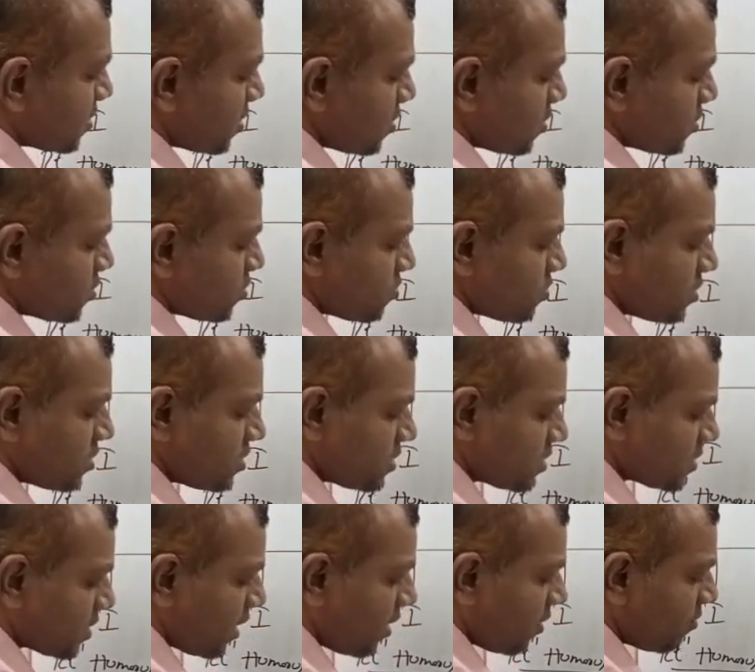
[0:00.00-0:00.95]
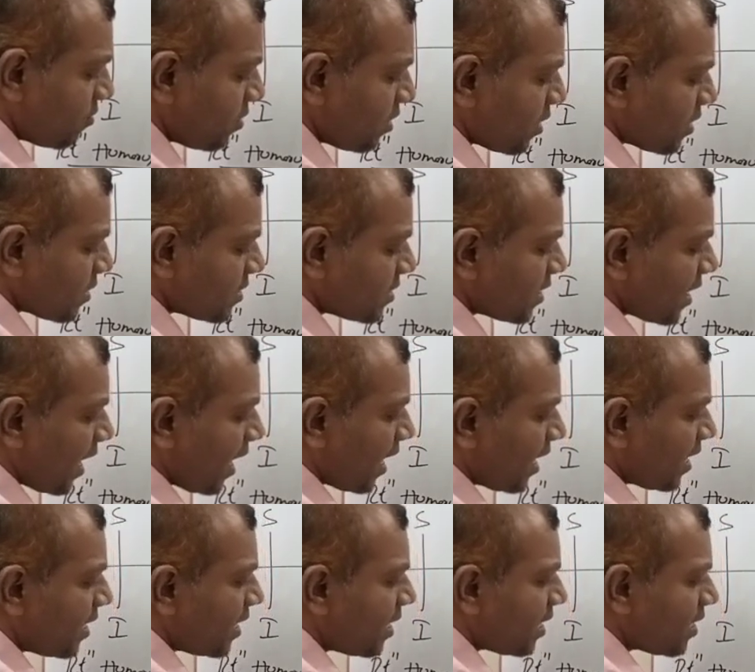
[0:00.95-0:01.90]
So this is how the
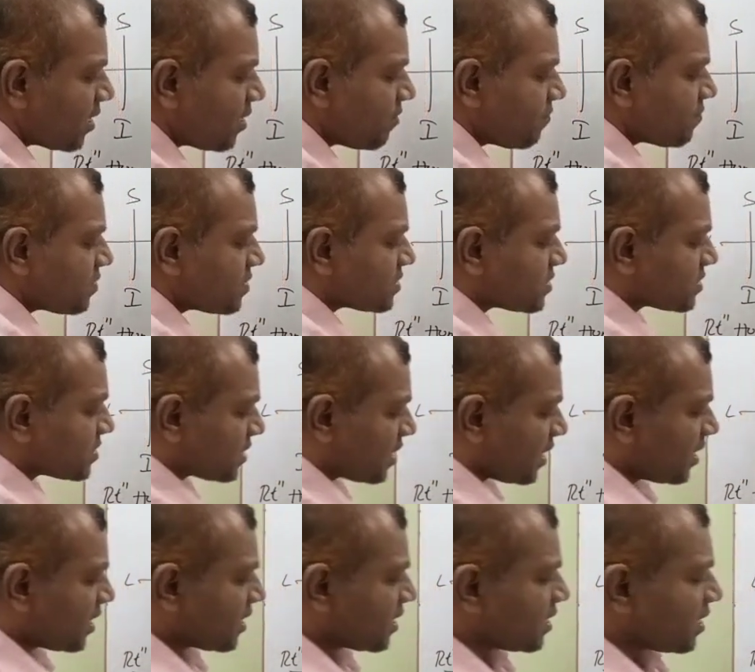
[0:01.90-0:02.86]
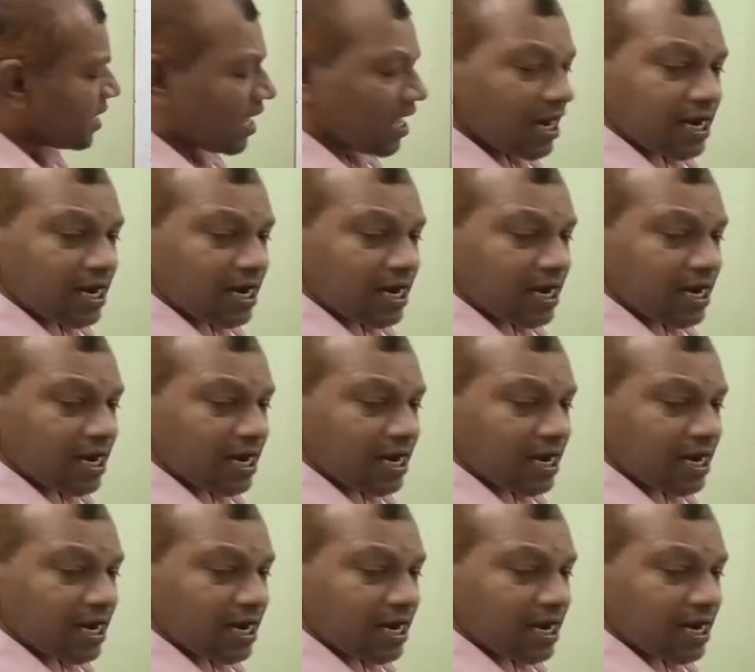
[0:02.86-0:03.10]
ulnar nerve is running.